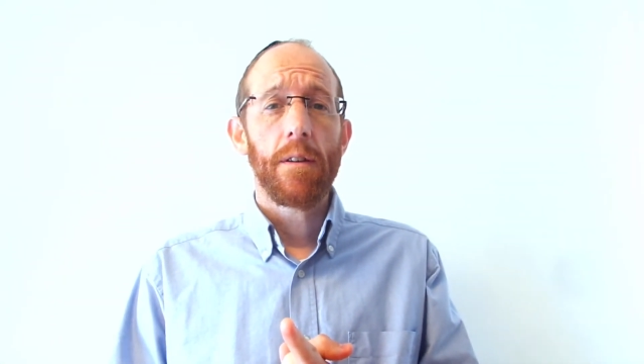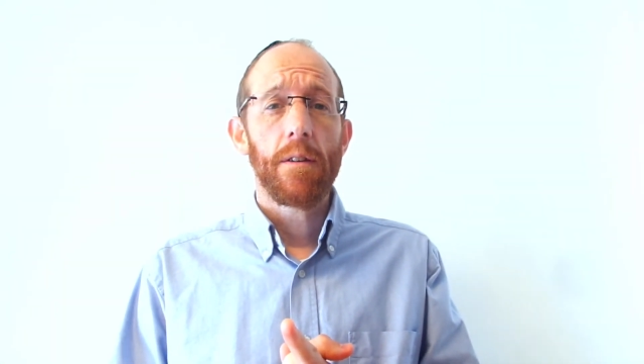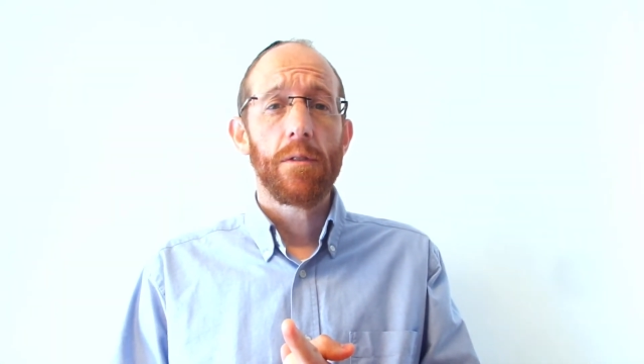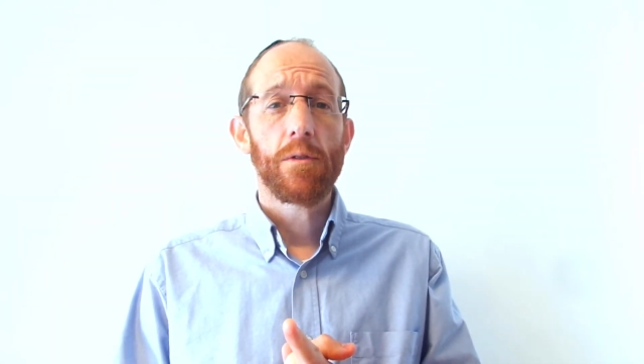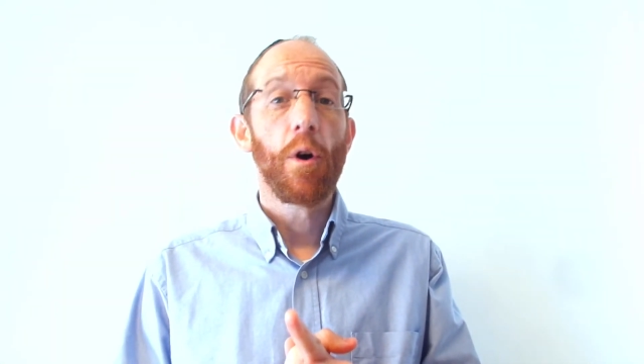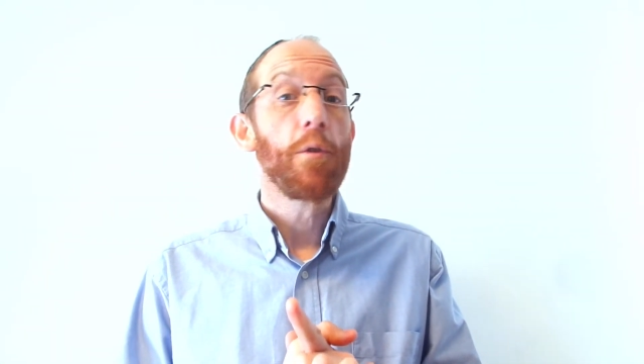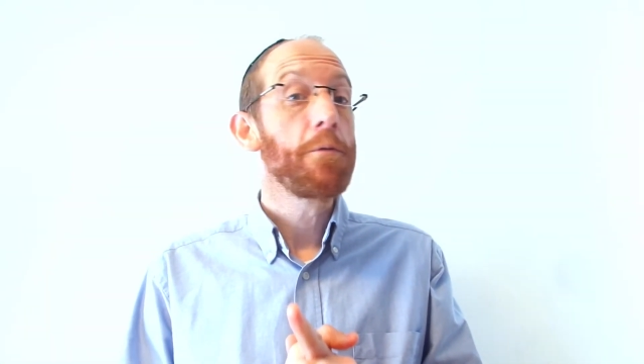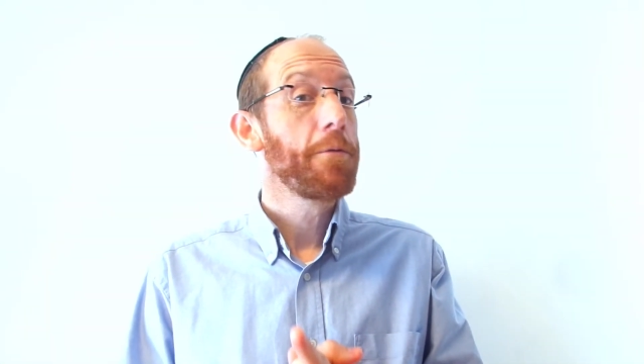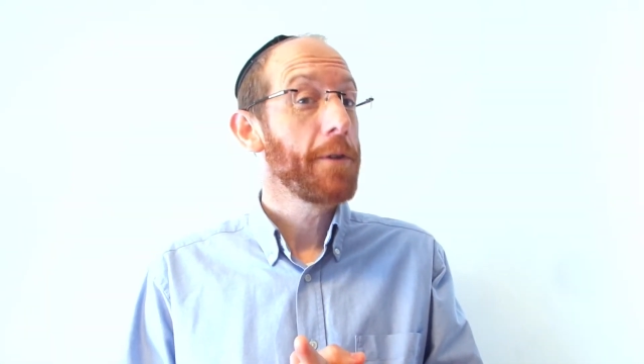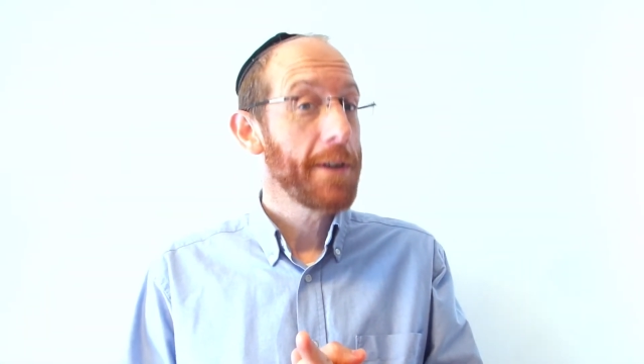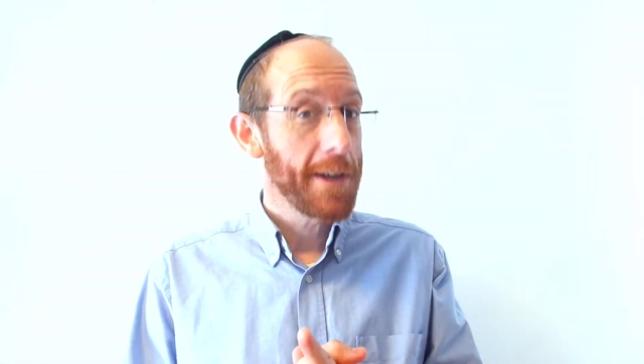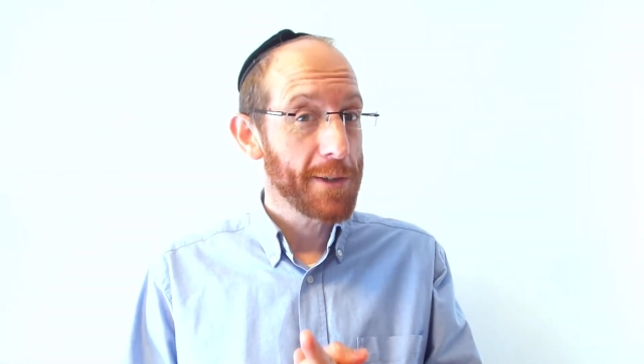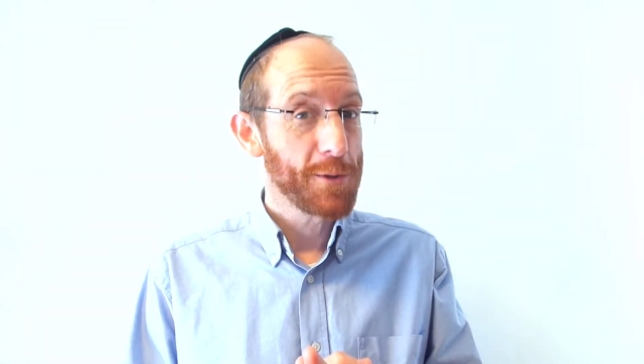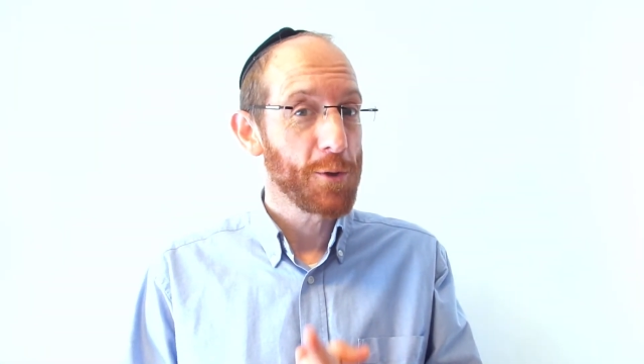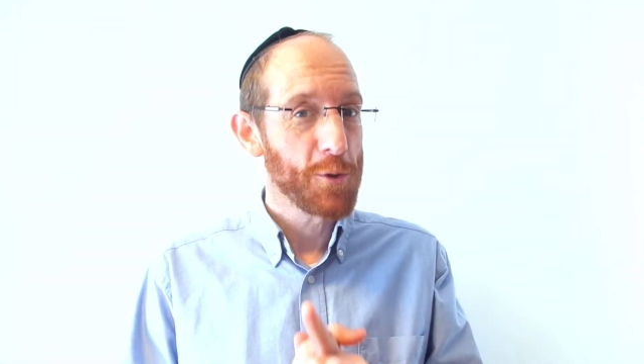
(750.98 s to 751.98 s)
don't
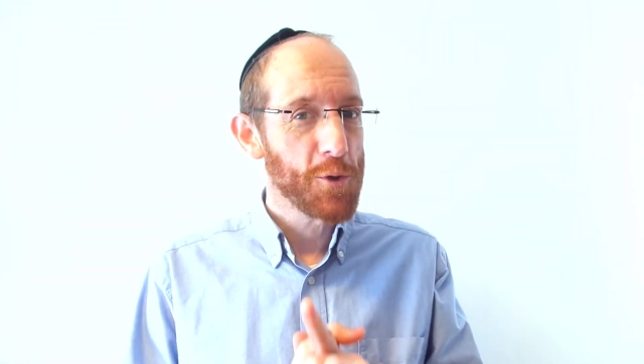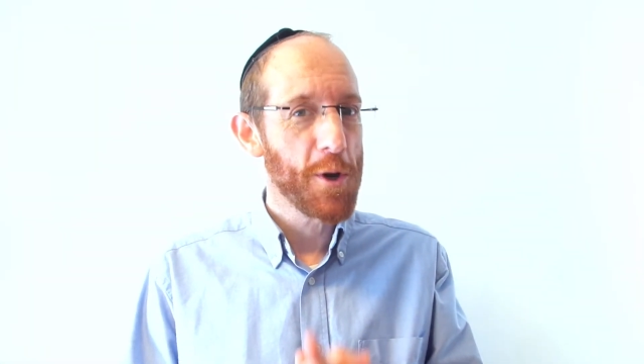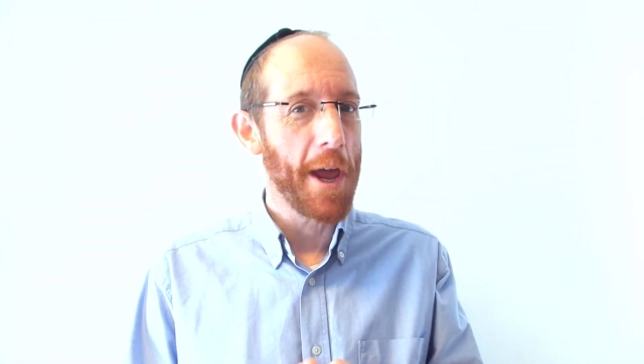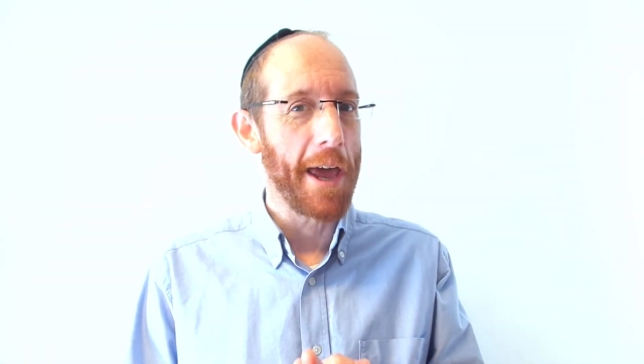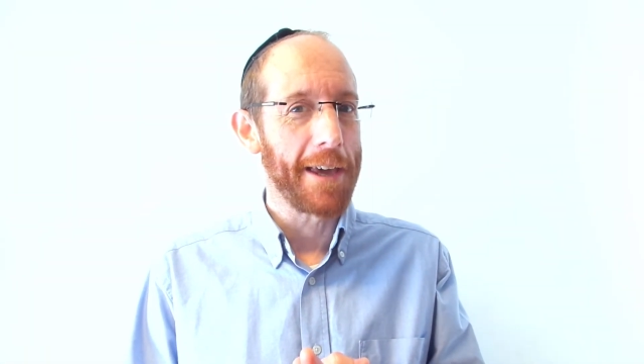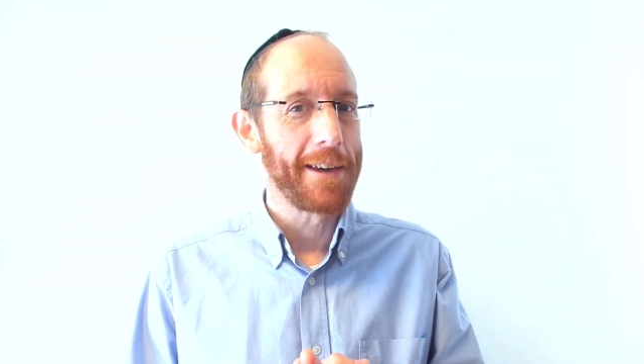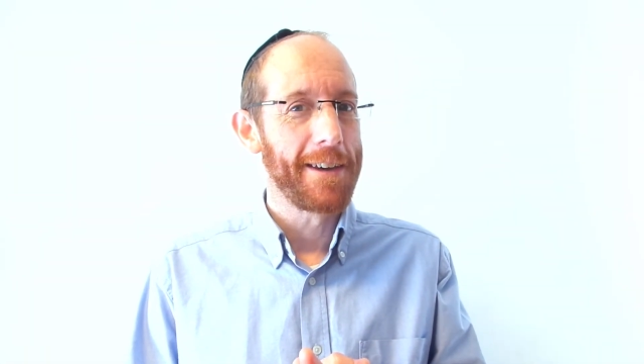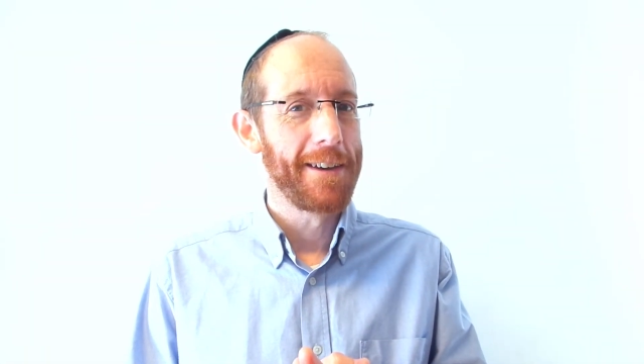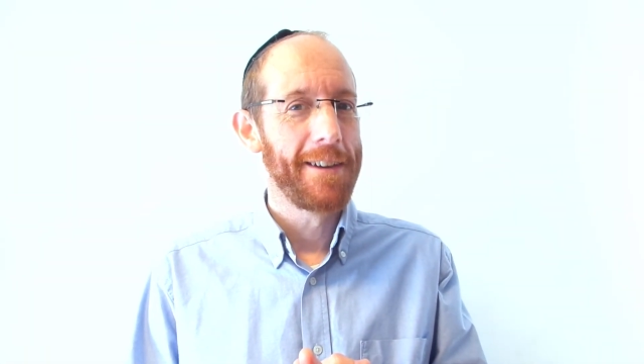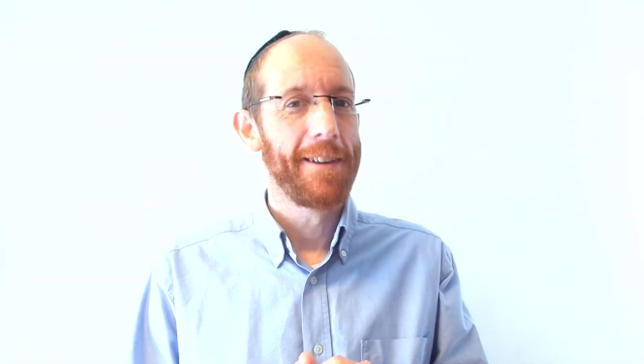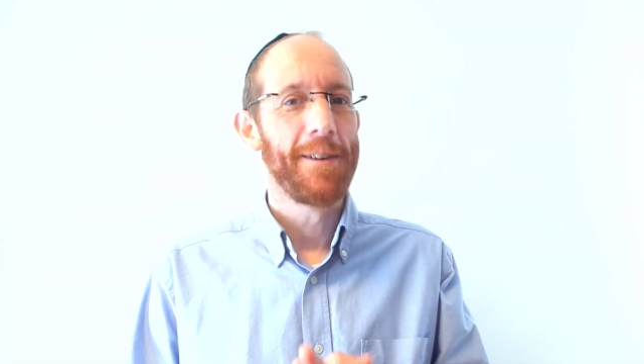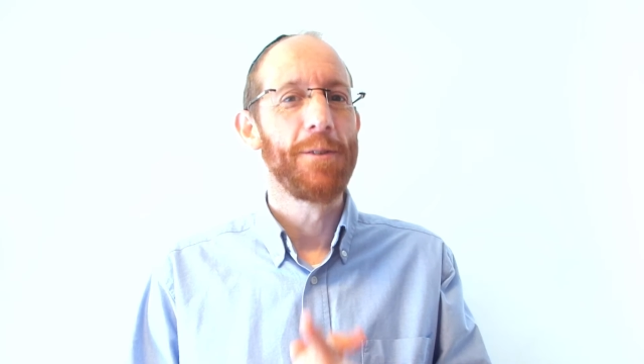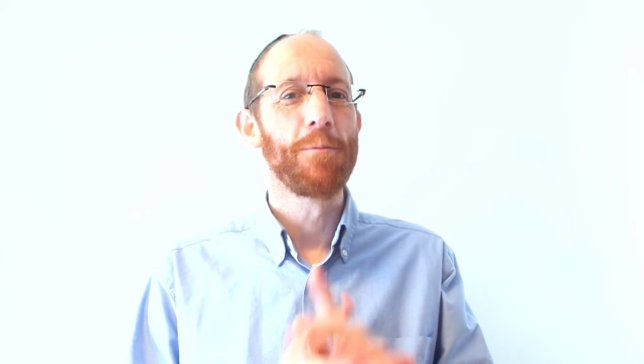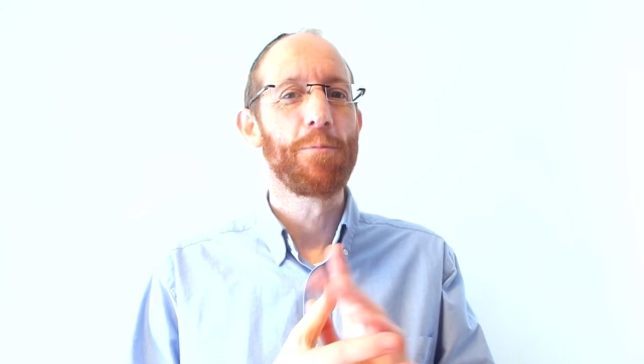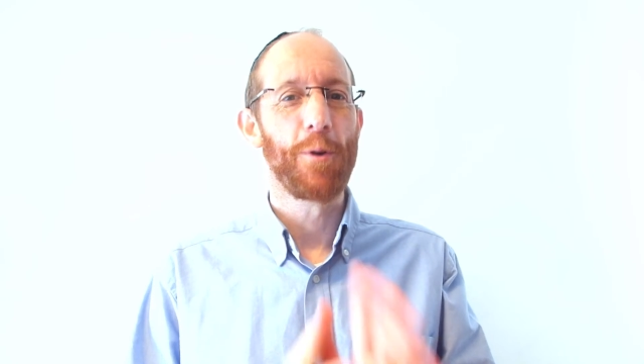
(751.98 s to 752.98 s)
forget to track
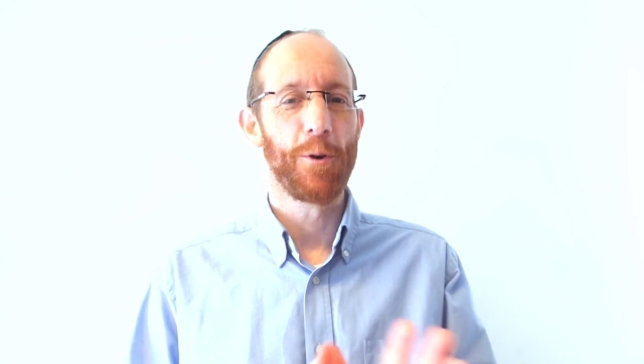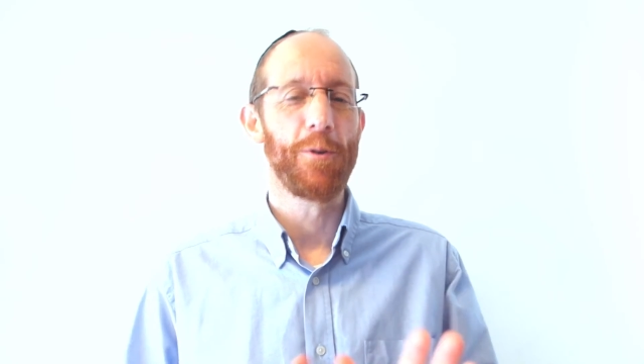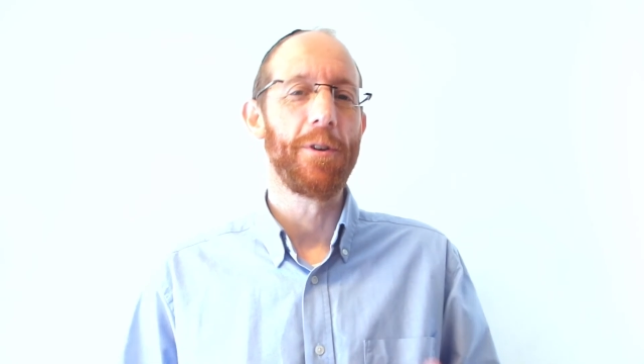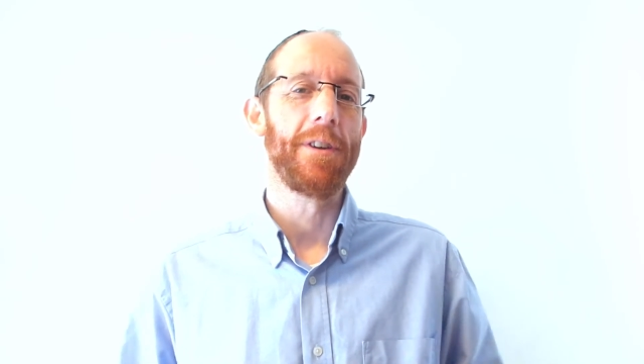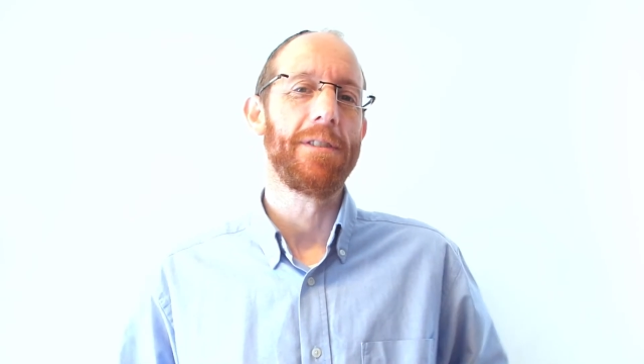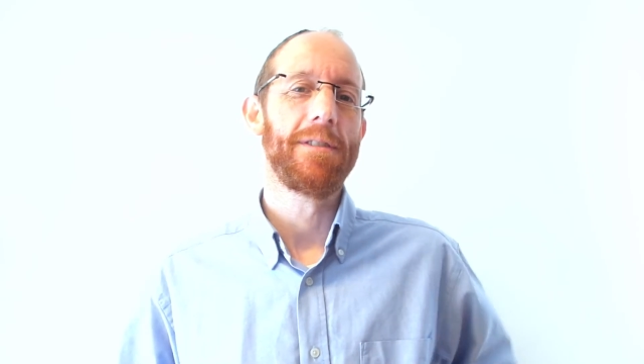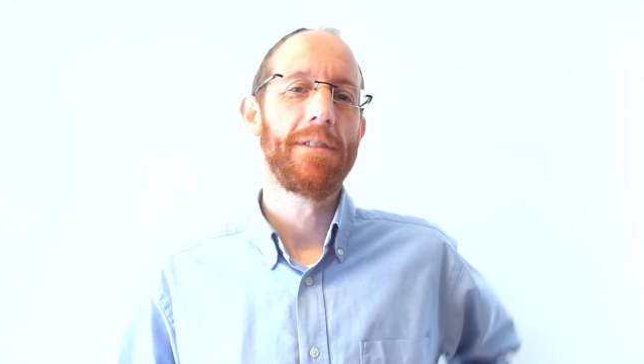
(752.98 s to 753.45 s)
your progress.